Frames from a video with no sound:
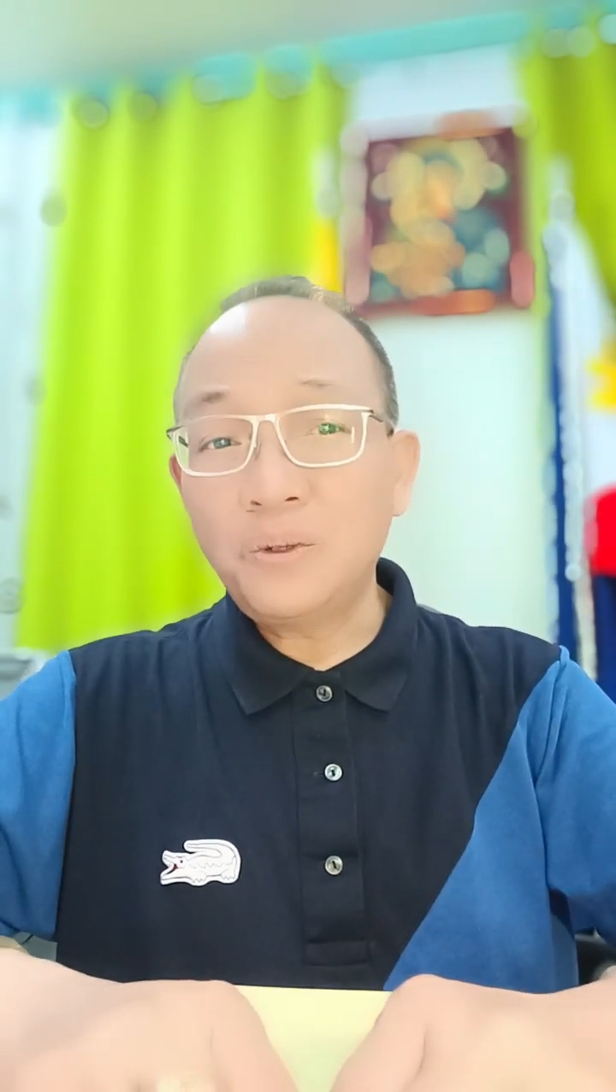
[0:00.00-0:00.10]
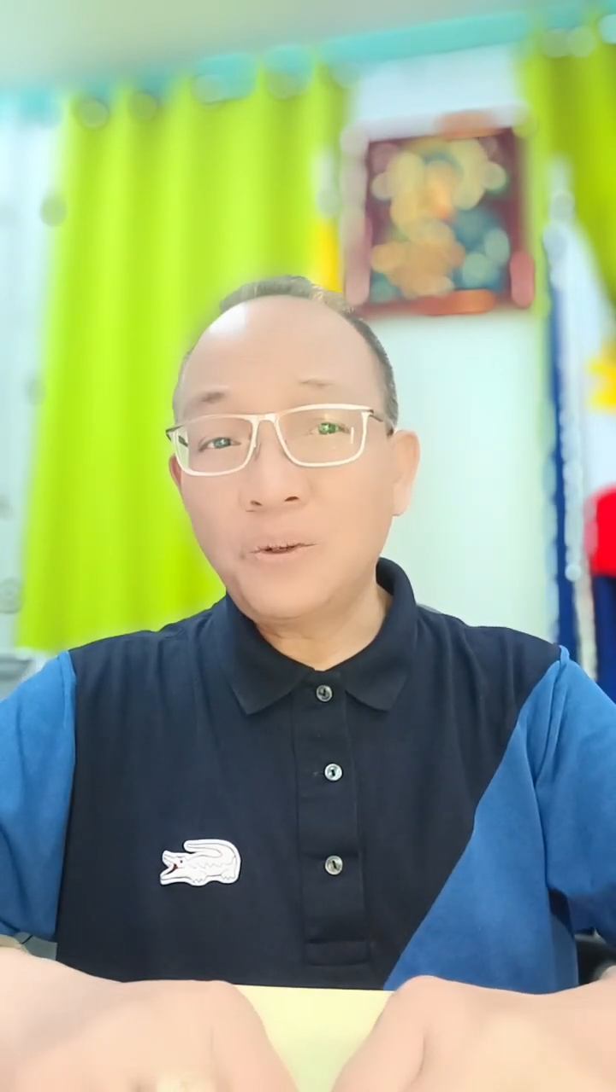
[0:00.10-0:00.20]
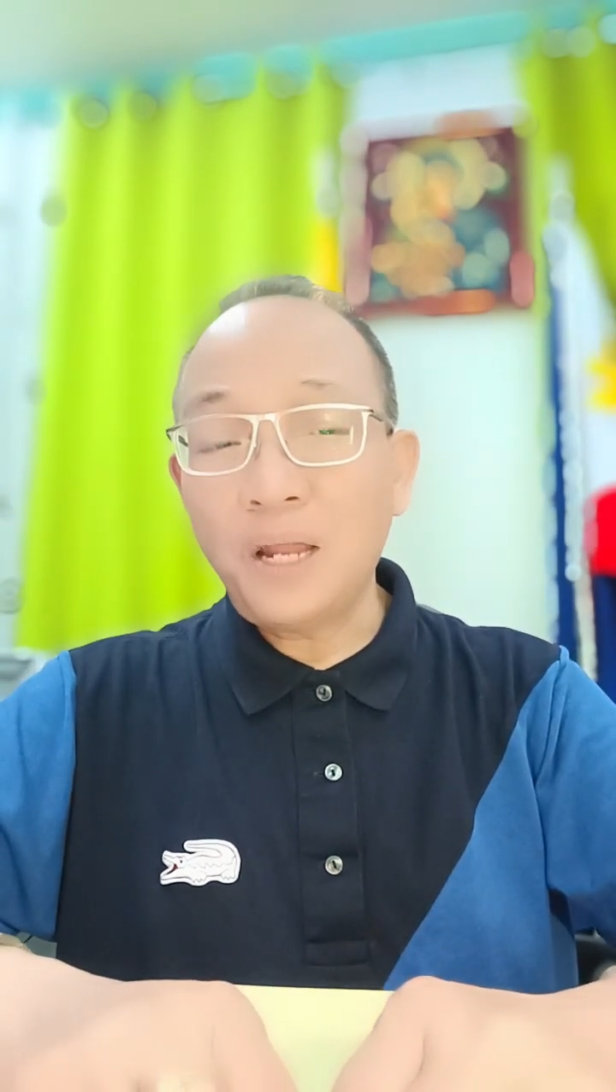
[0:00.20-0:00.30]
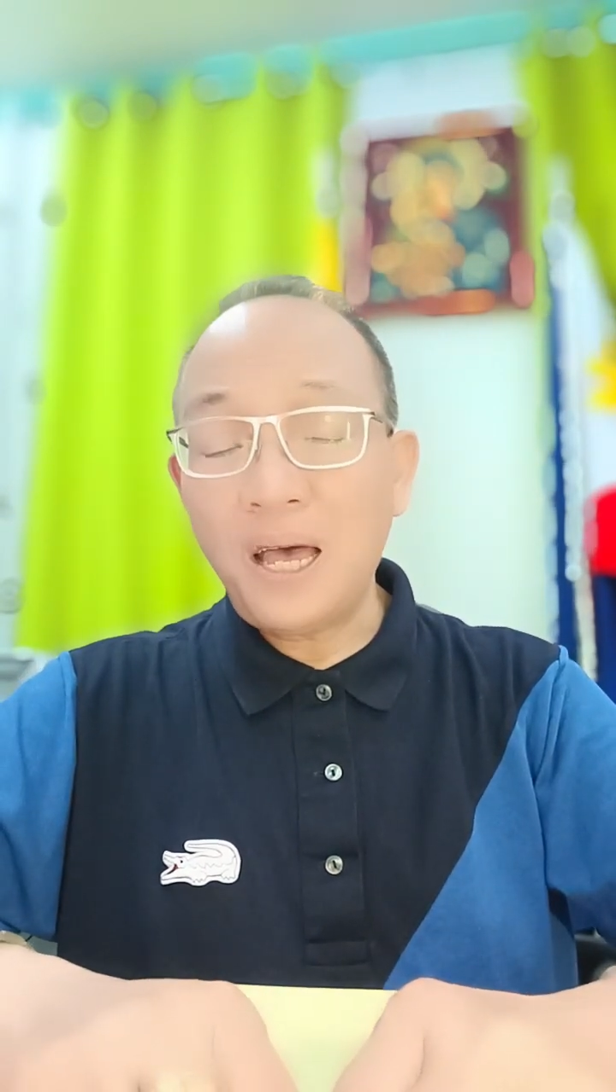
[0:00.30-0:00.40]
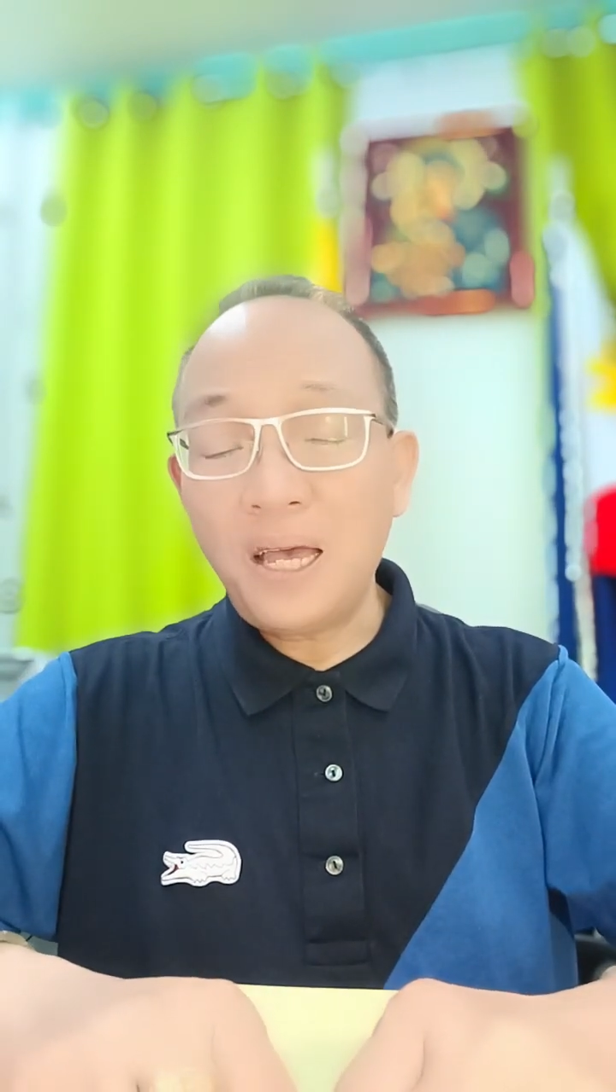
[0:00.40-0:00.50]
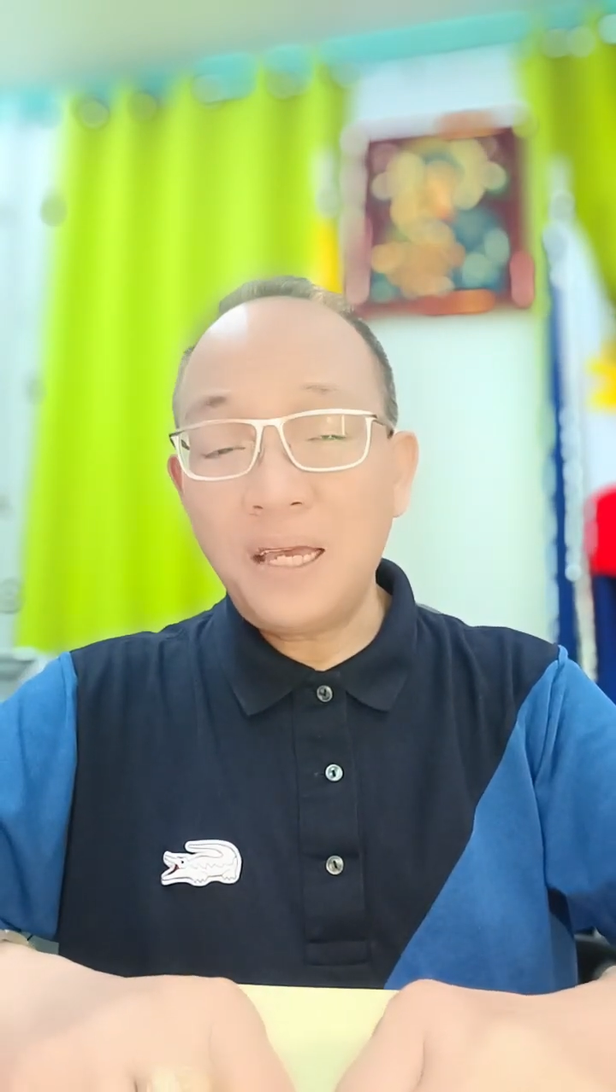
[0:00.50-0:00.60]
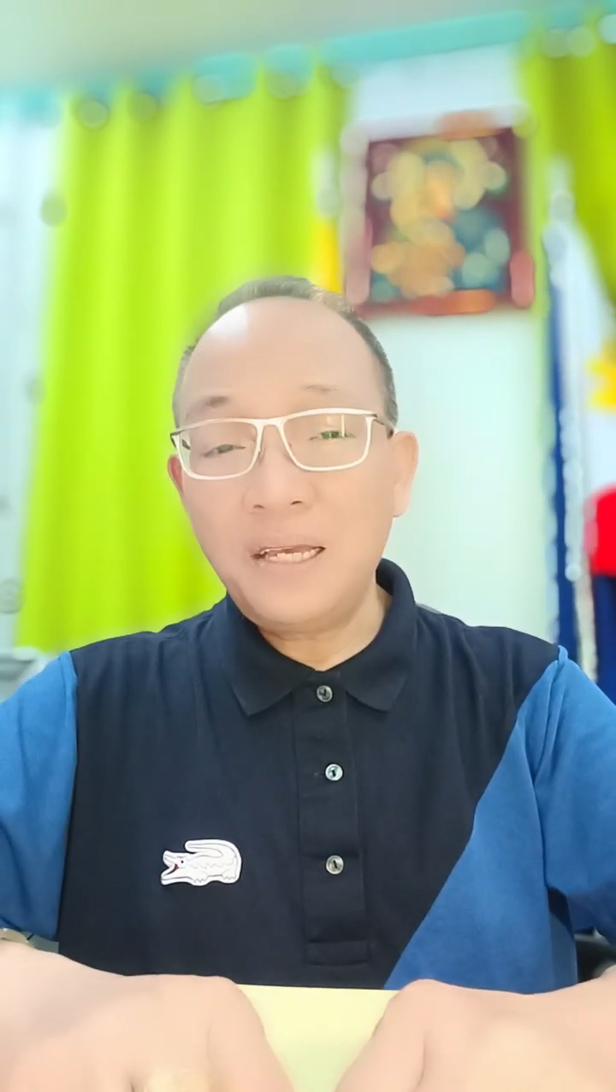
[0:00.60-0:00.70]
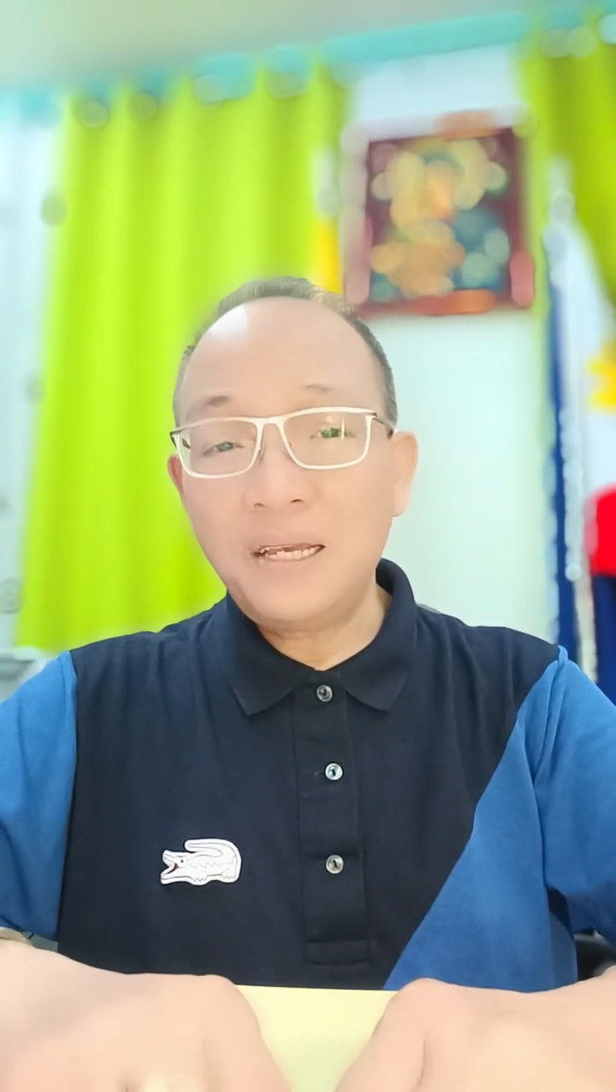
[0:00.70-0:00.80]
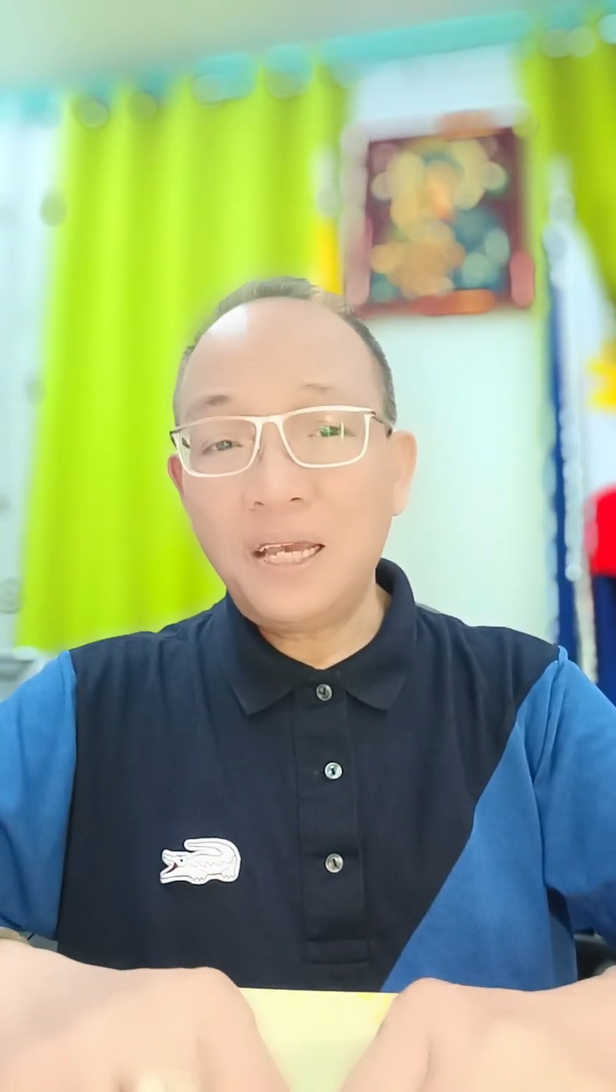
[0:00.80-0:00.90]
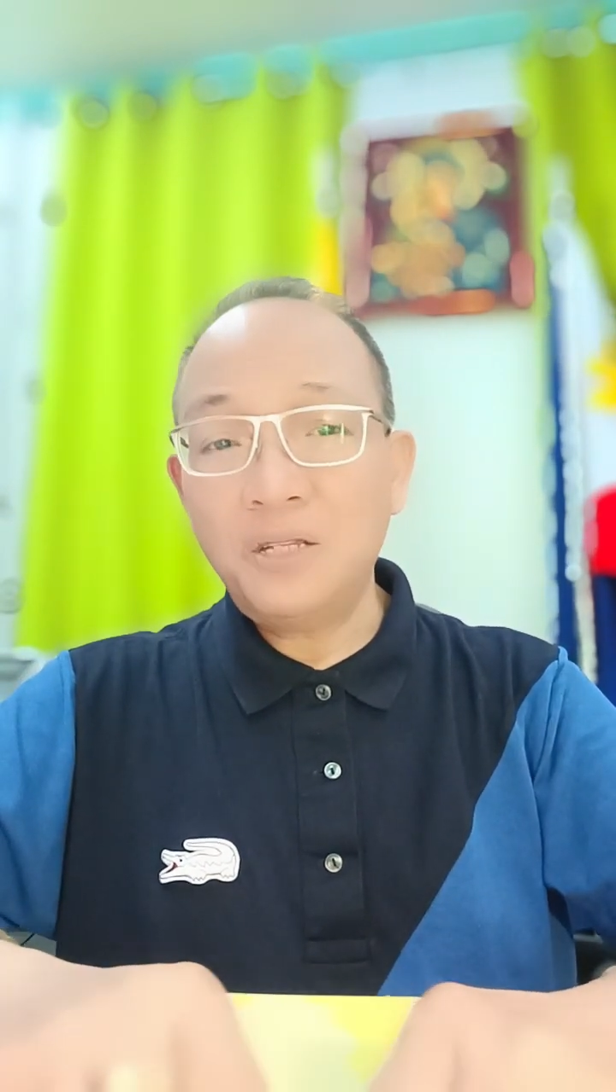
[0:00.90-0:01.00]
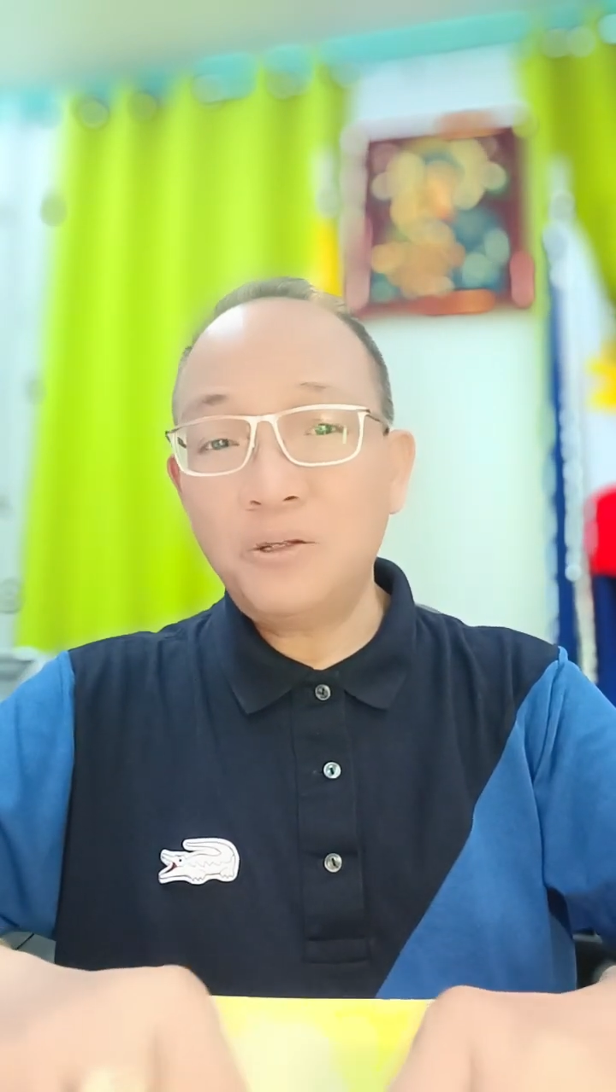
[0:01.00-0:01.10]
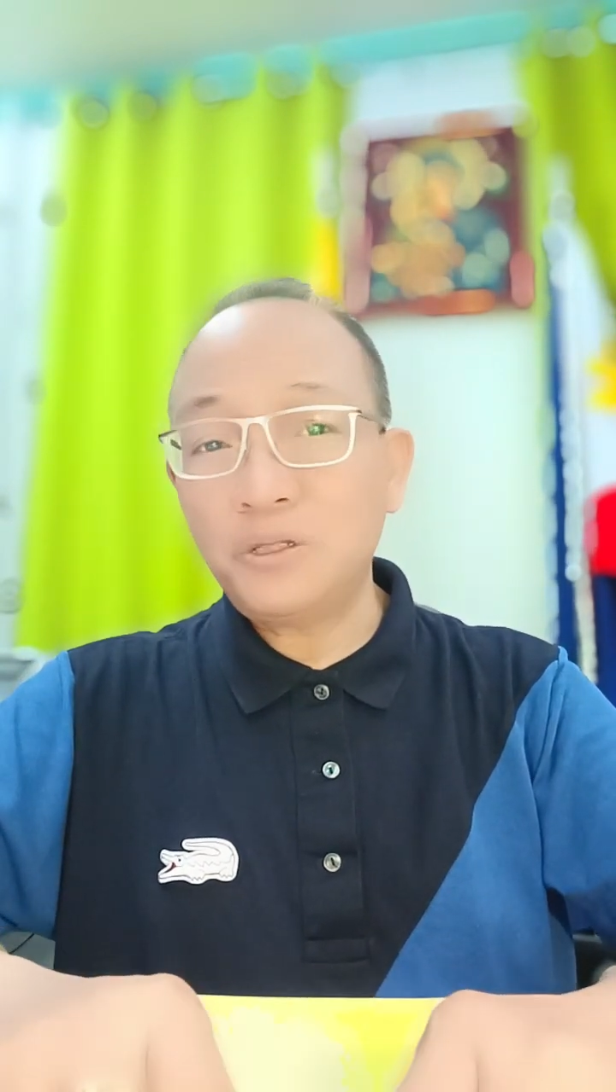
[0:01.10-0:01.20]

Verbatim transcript: to like and to